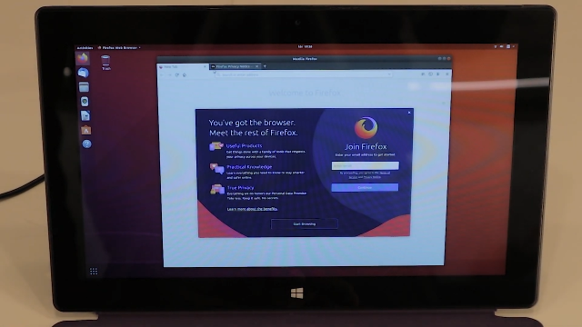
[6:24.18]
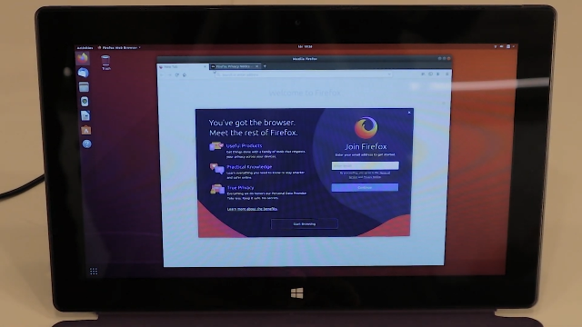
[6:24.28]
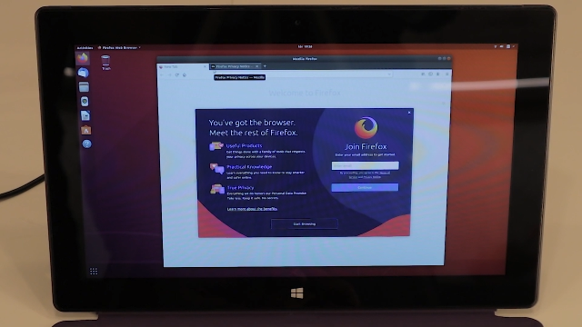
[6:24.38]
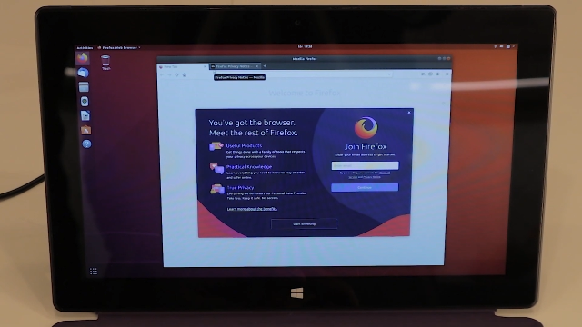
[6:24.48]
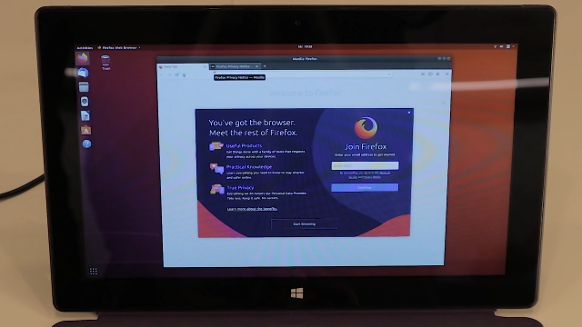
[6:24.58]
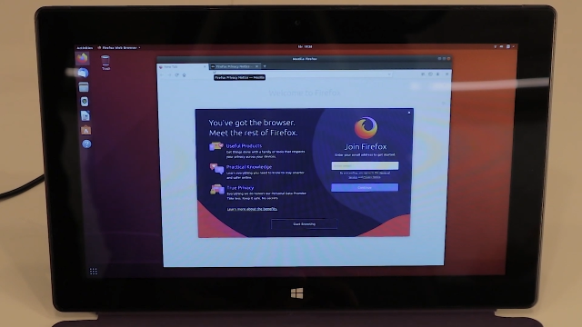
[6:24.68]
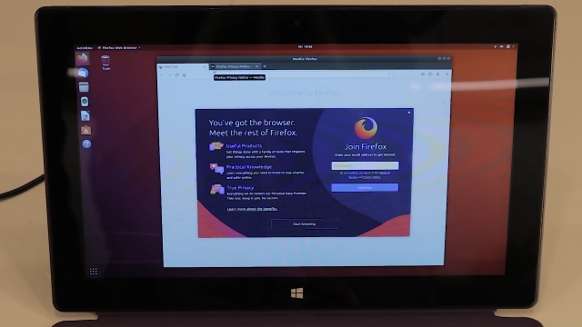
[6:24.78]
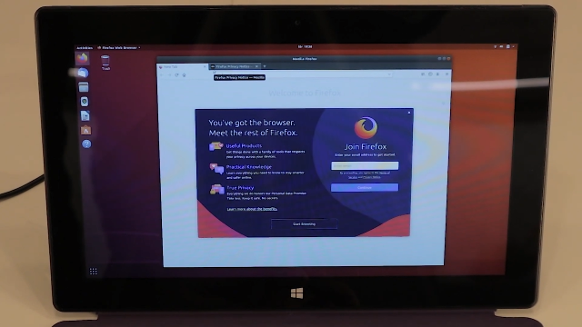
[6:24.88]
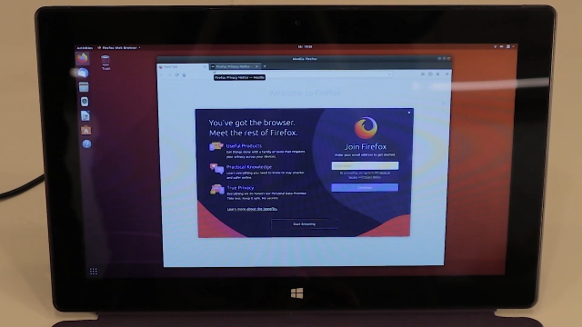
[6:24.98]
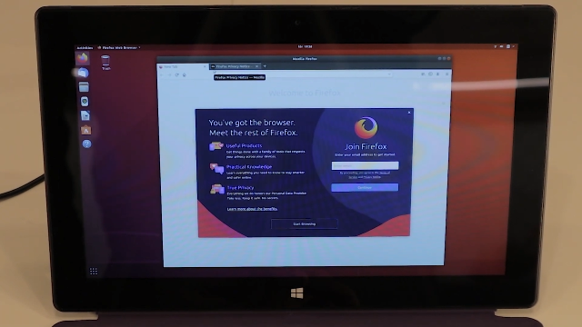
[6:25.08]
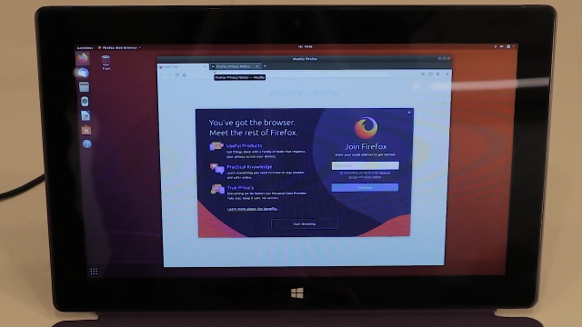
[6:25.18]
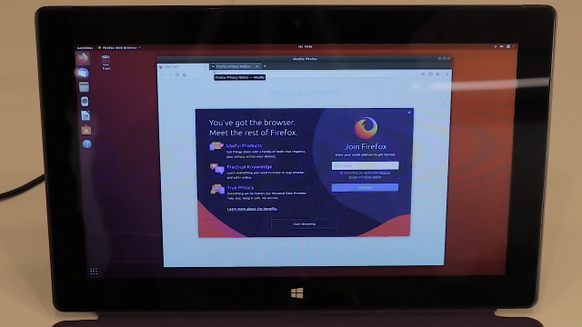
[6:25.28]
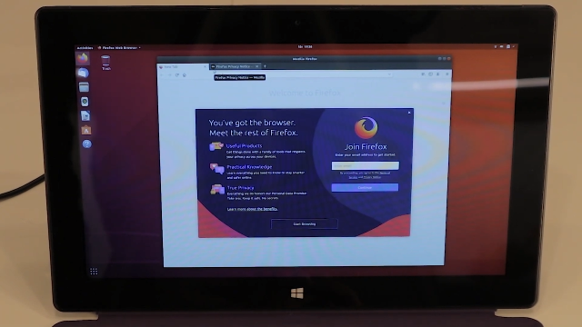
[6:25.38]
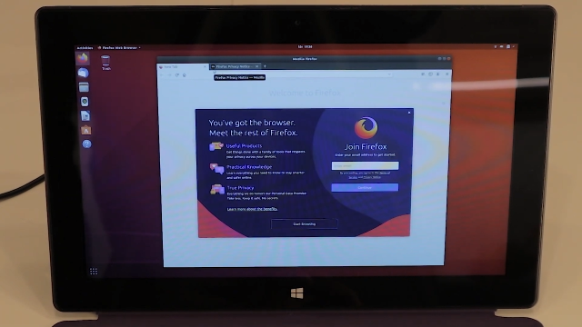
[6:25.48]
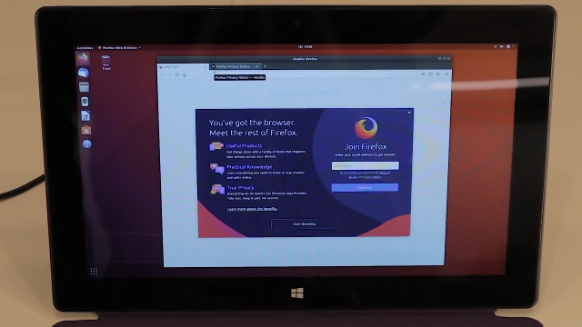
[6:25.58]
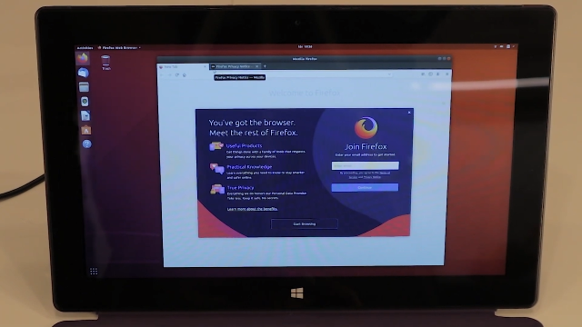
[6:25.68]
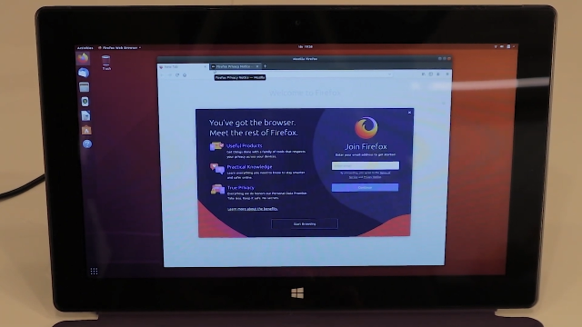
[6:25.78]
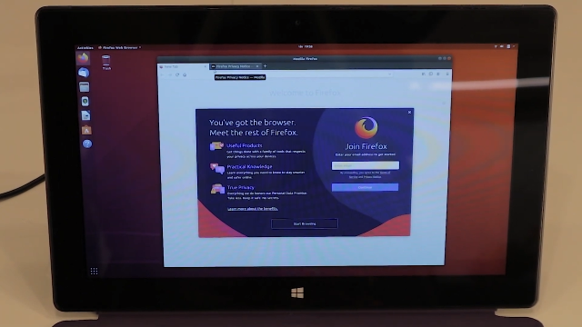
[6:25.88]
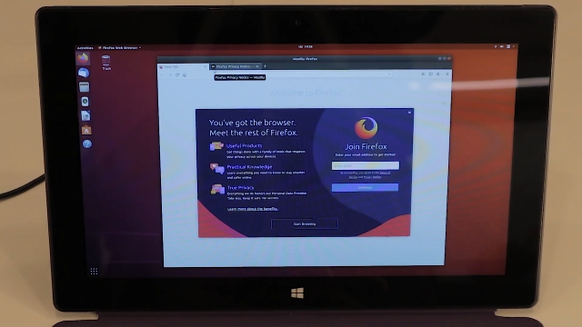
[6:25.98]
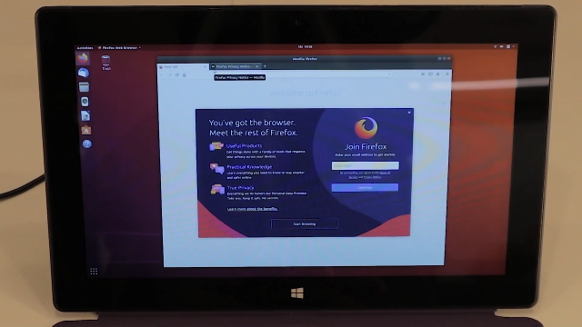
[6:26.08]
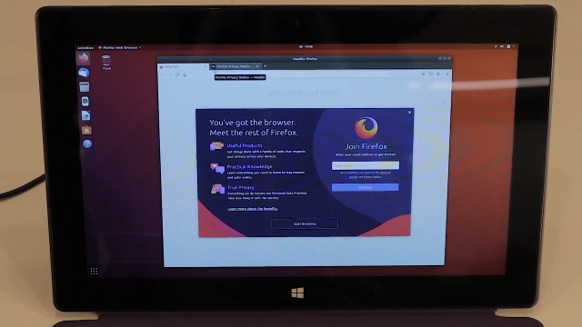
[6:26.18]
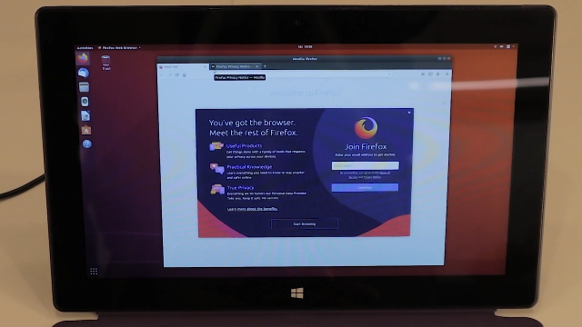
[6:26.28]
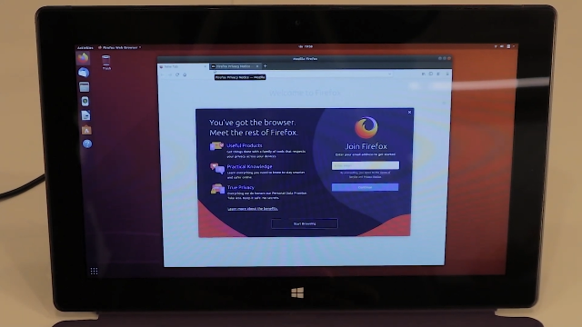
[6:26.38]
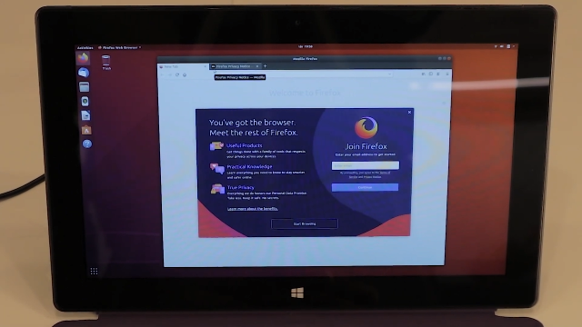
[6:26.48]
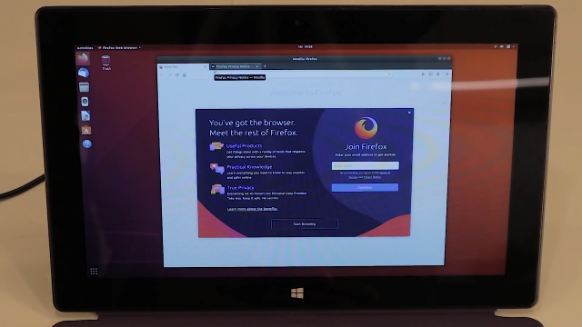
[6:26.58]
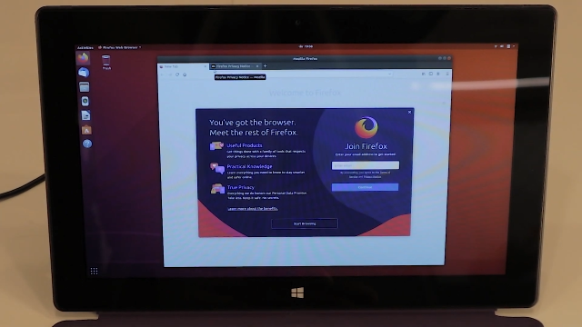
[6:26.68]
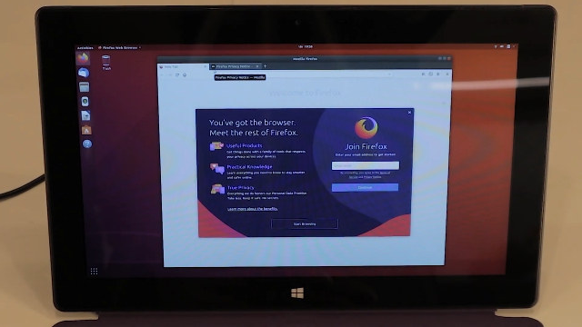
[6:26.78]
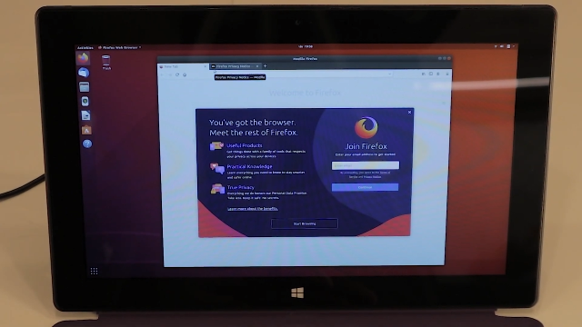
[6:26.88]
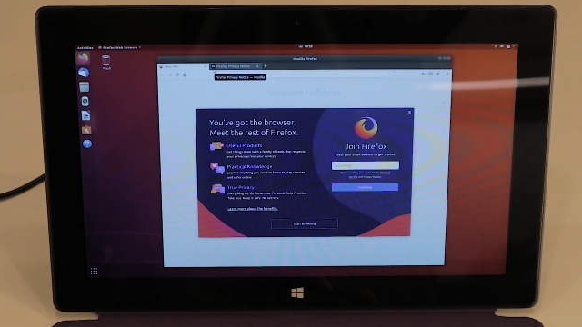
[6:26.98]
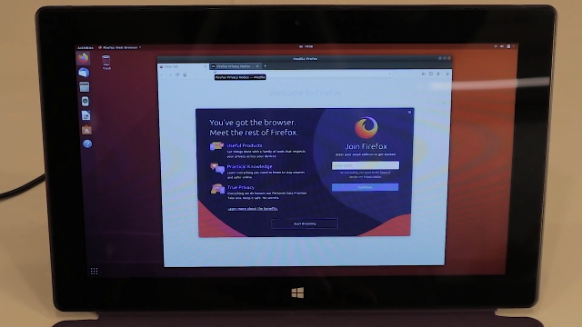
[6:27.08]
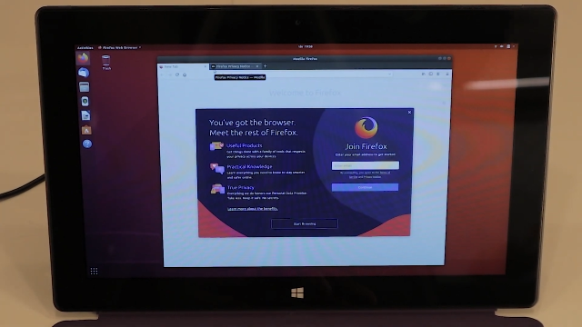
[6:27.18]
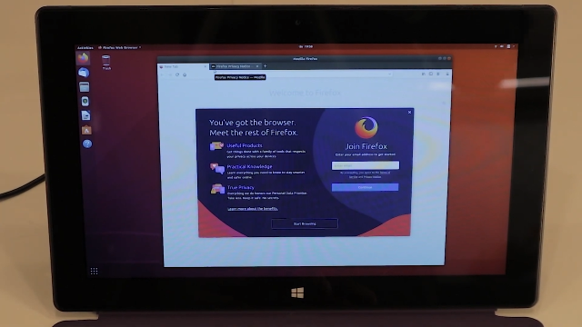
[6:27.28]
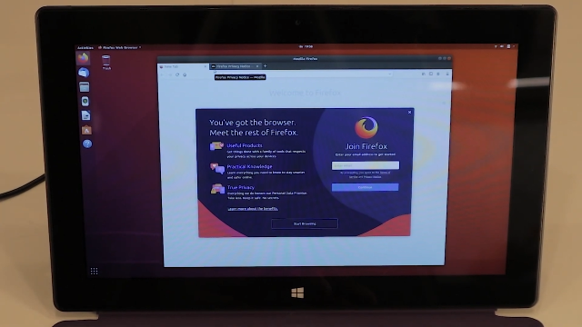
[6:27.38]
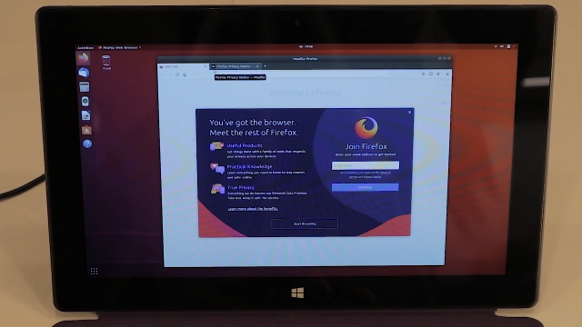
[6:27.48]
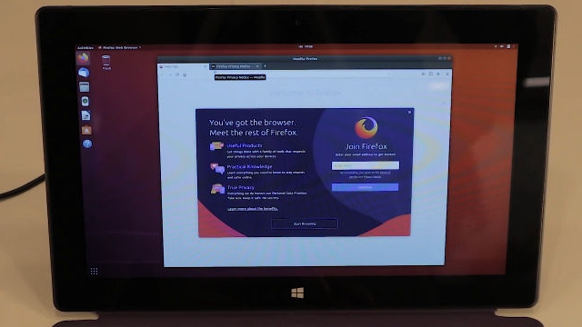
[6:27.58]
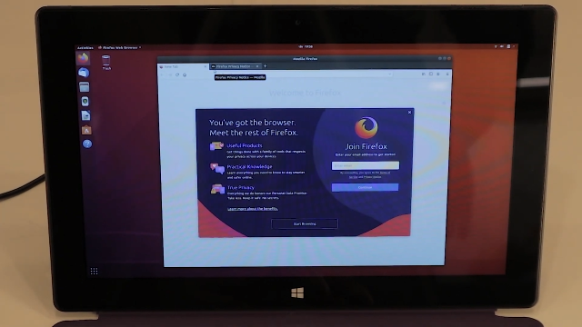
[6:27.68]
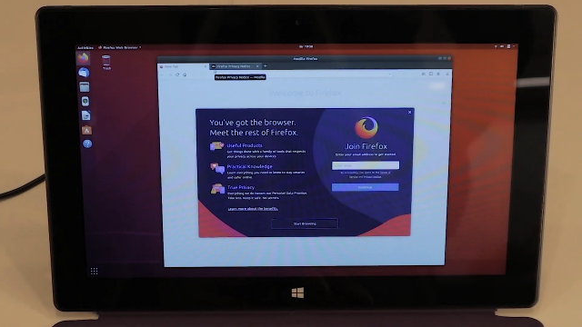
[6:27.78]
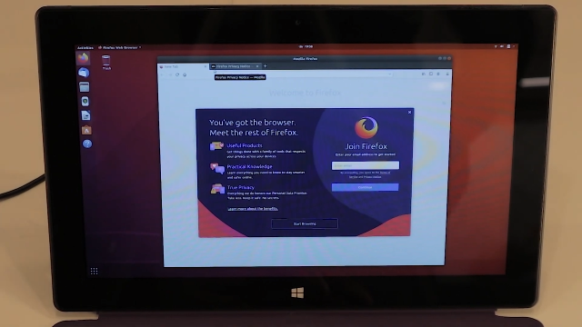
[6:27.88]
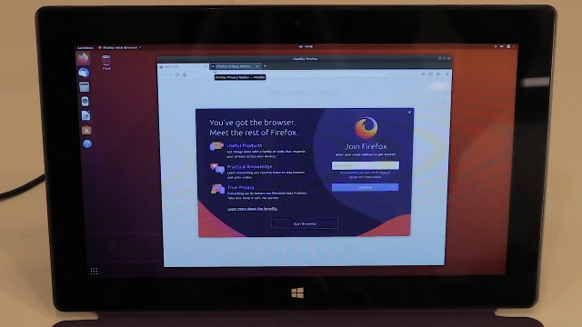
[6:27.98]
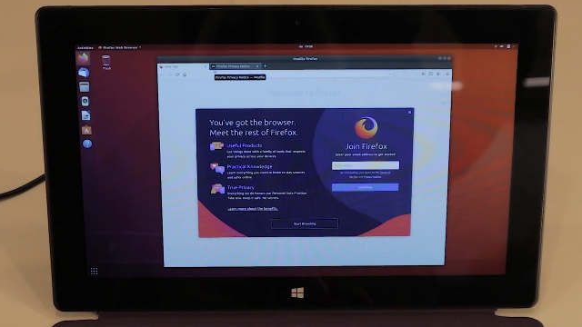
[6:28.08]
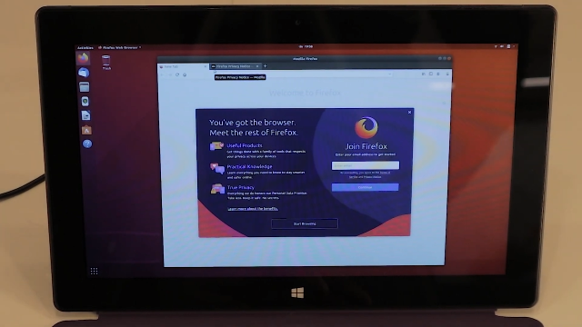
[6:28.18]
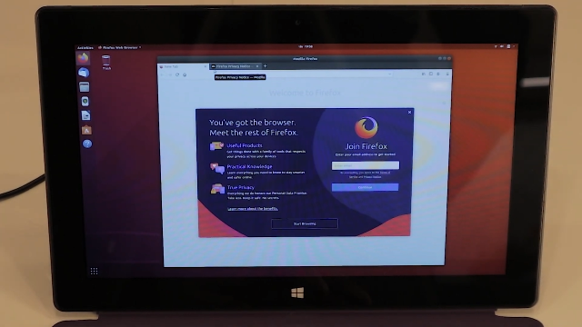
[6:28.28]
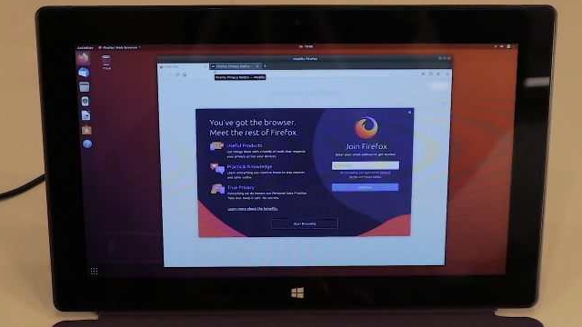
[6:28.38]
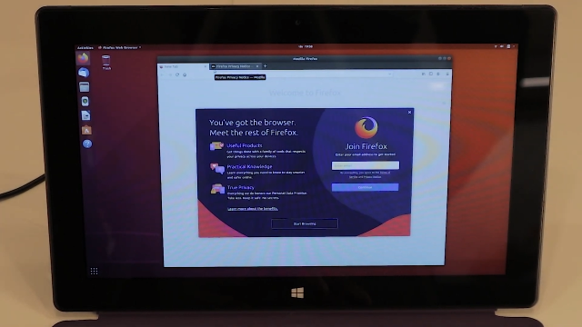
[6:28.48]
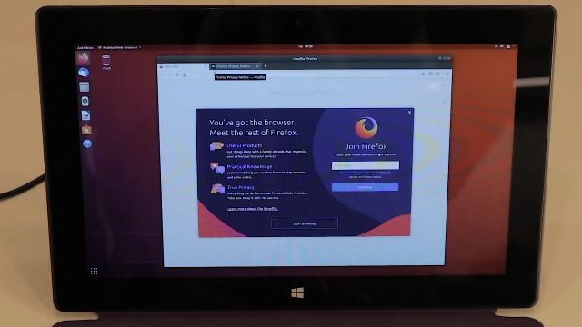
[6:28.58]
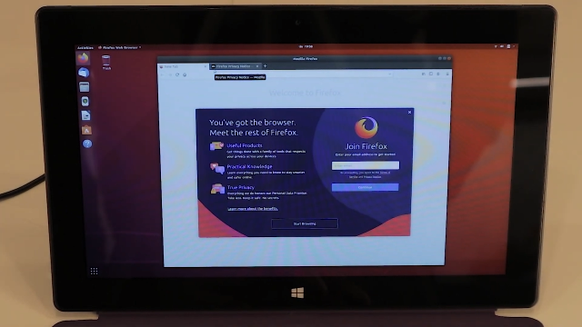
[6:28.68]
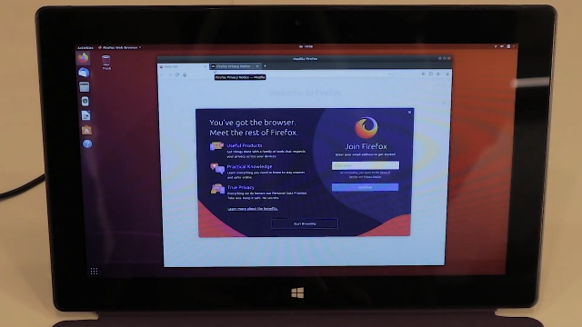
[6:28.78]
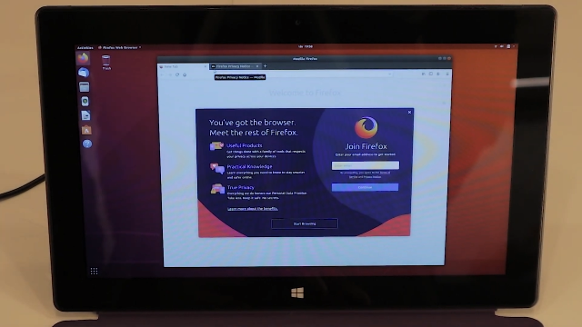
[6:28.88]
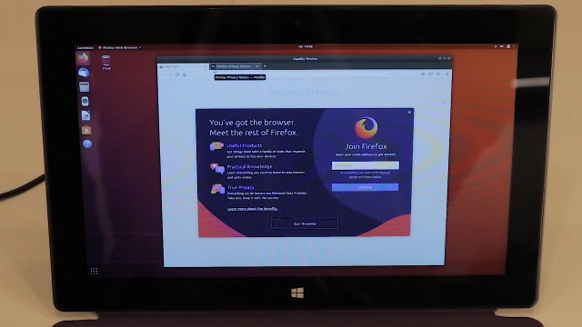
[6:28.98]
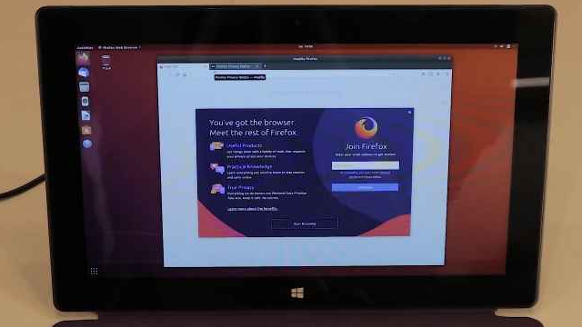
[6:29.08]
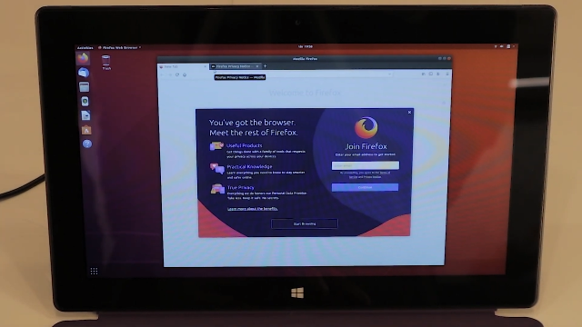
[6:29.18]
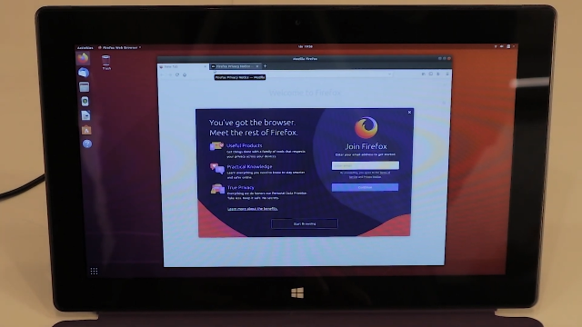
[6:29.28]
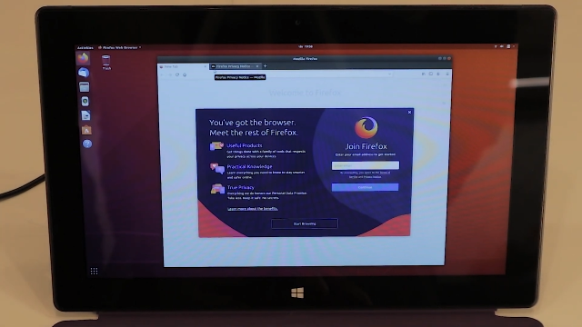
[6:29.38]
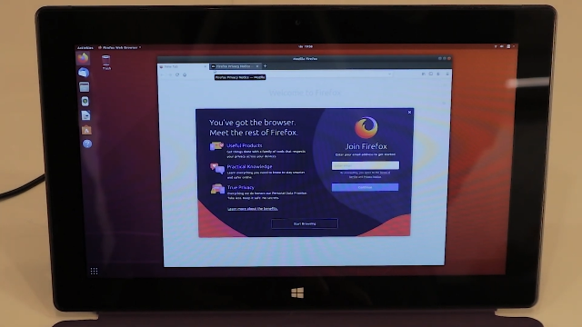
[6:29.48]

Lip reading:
No face is visible, so there are no lips to read.